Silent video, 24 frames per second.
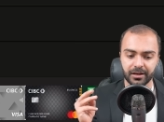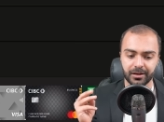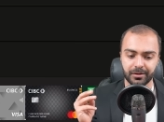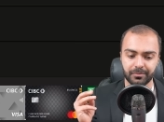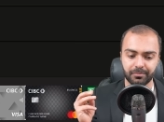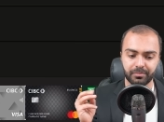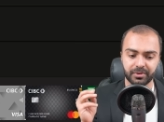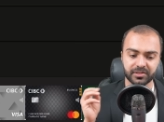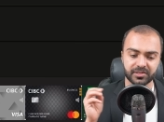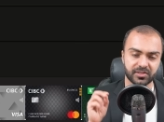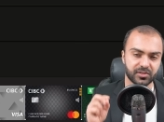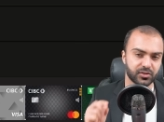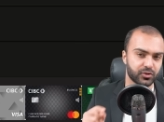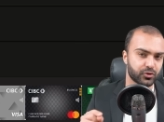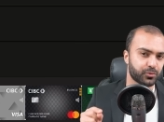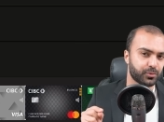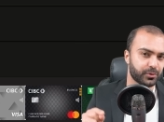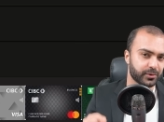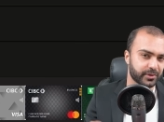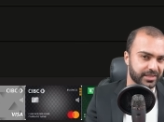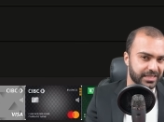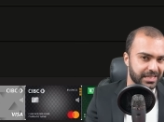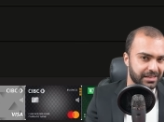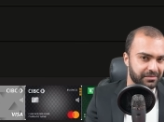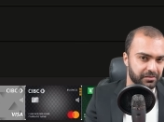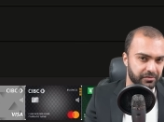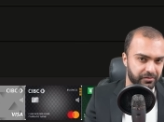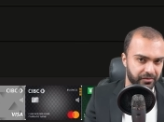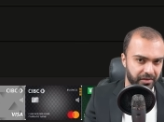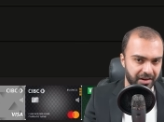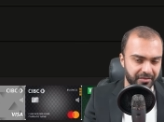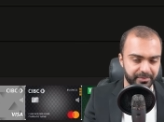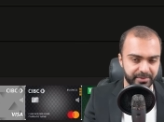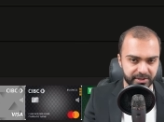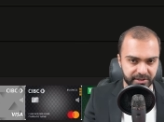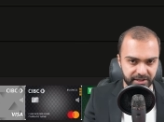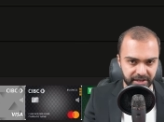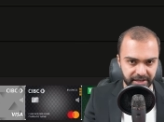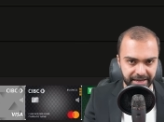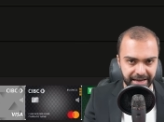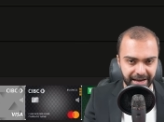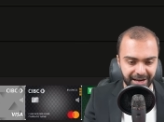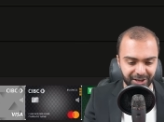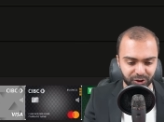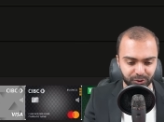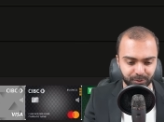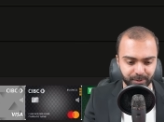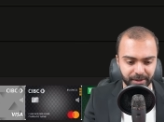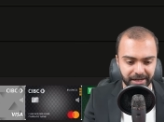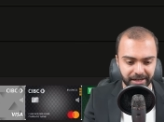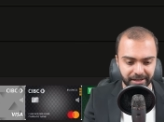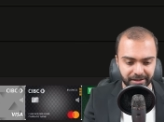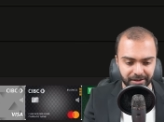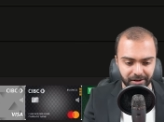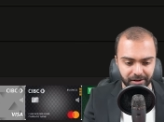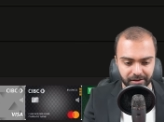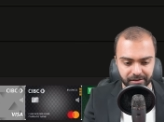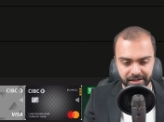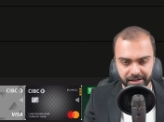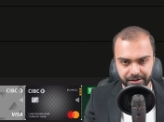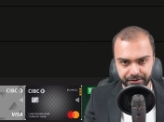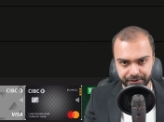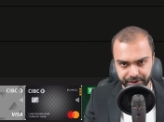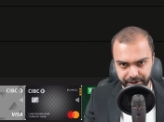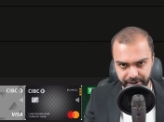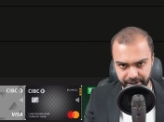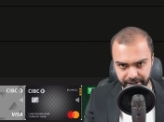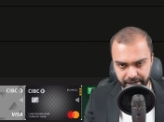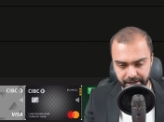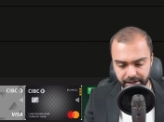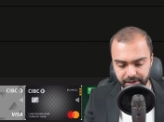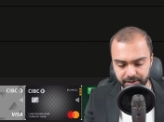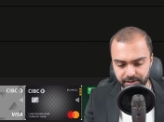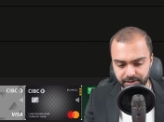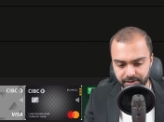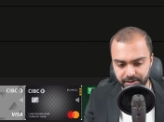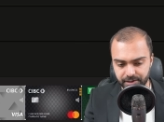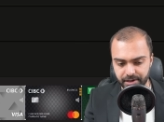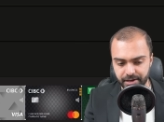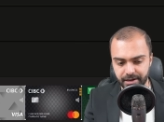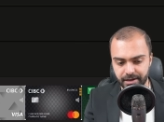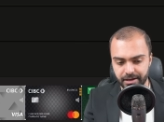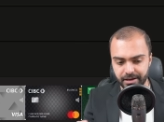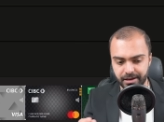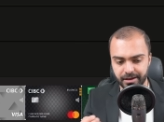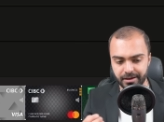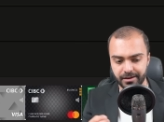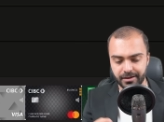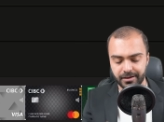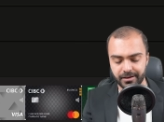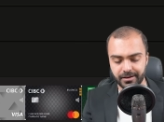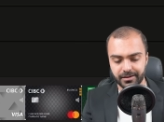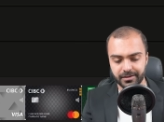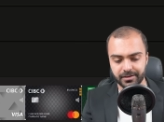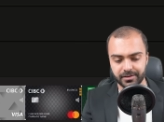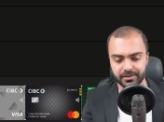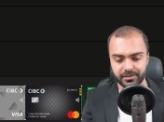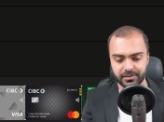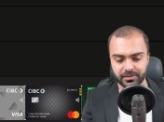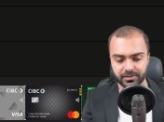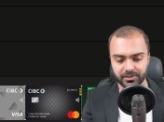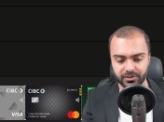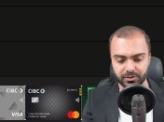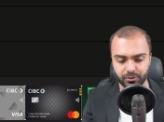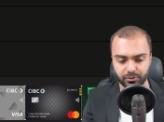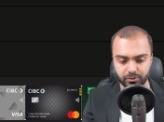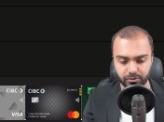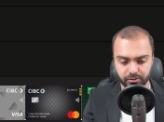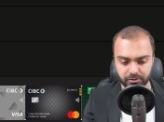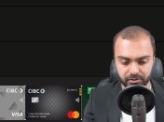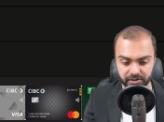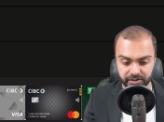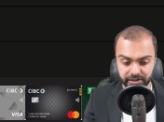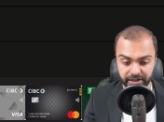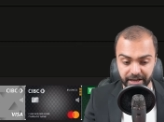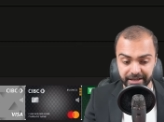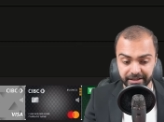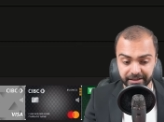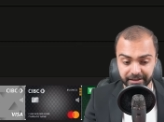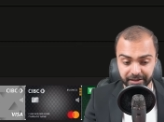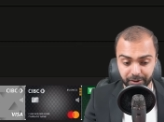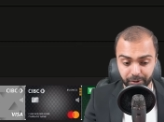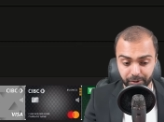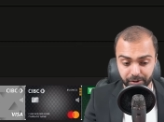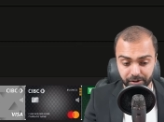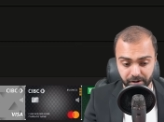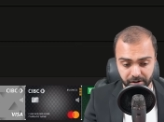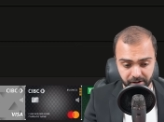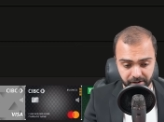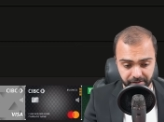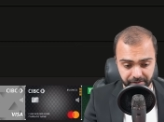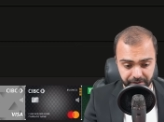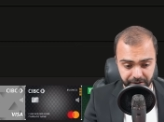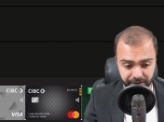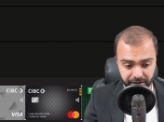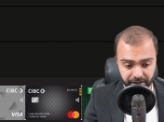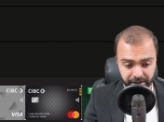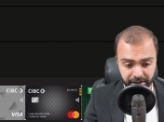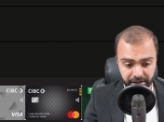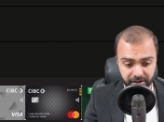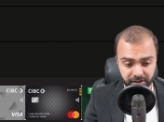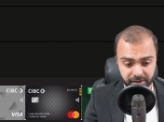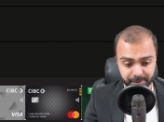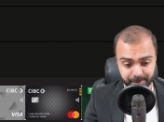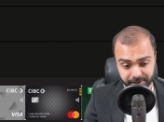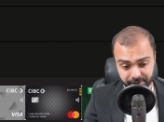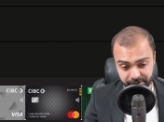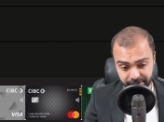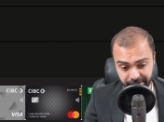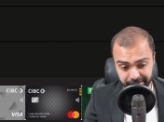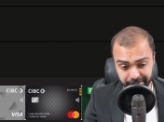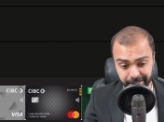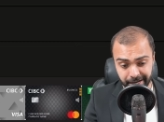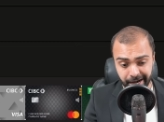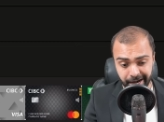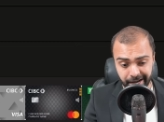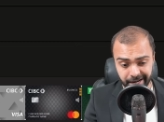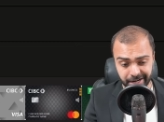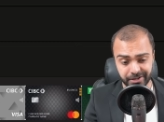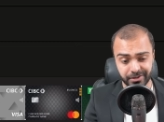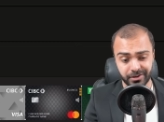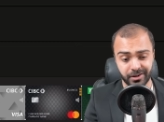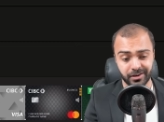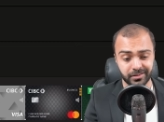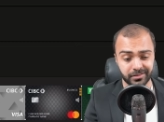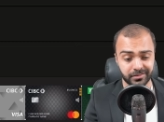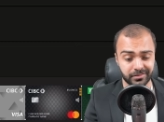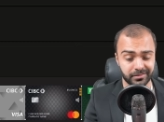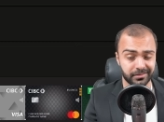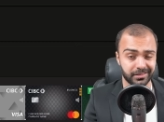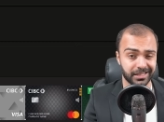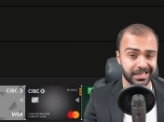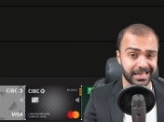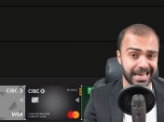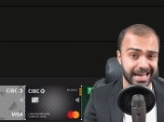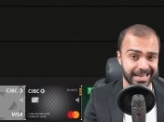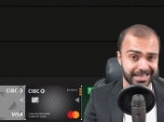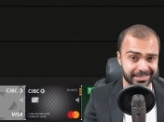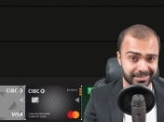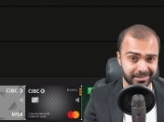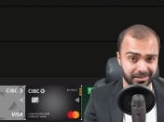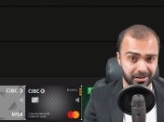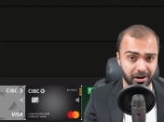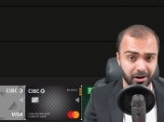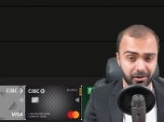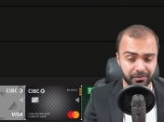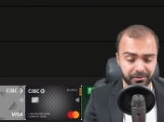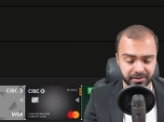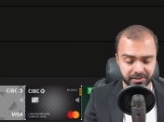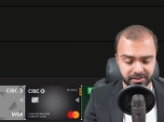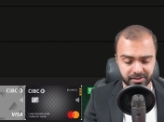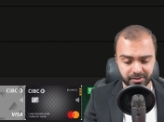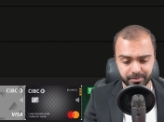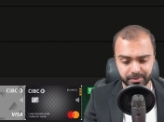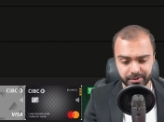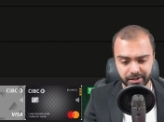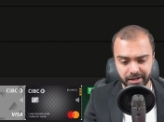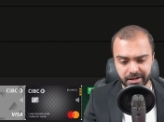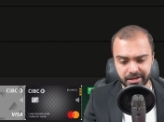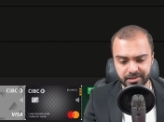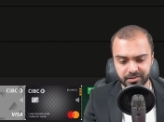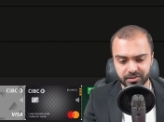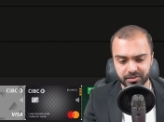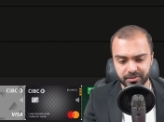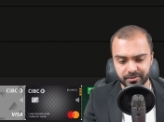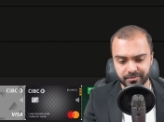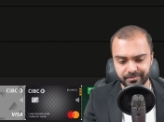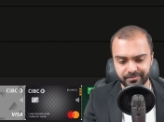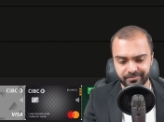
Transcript: but 0.75% cashback on everything else. So slightly lower on everything else, but slightly higher on gas and office supplies.